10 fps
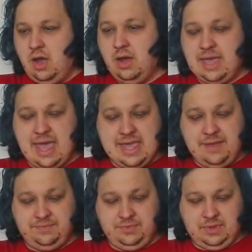
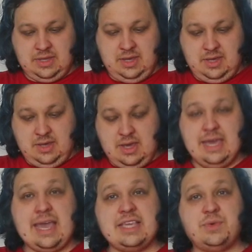Okay.
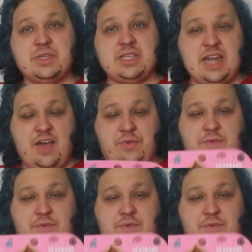In case it wasn't enough,